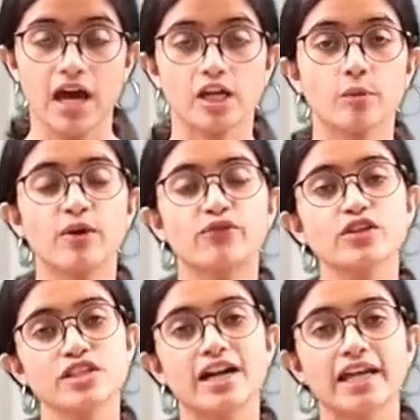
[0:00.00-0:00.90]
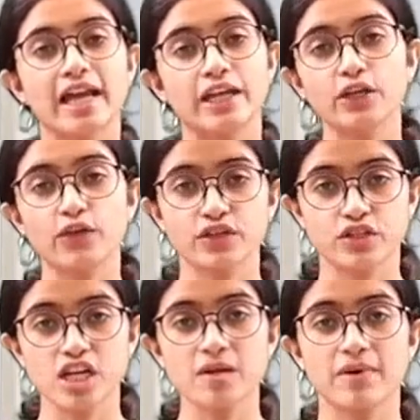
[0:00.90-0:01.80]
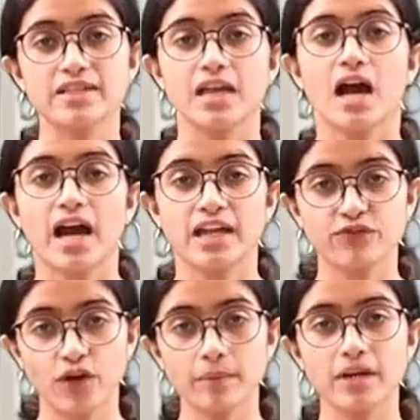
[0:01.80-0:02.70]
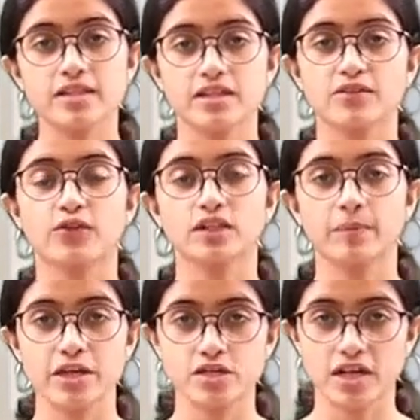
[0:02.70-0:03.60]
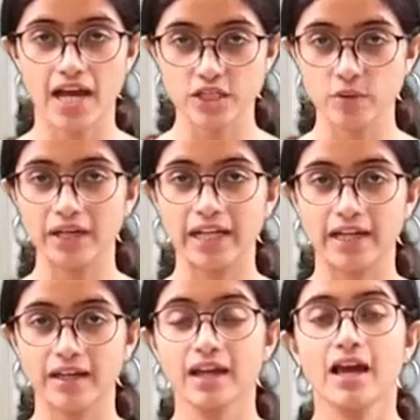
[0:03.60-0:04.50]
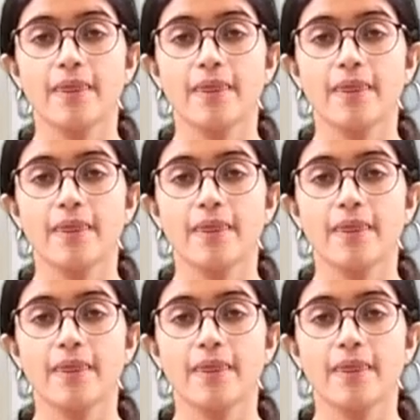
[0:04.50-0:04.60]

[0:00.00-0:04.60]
Now, before starting any of the treatments, an informed consent for the patient has to be taken.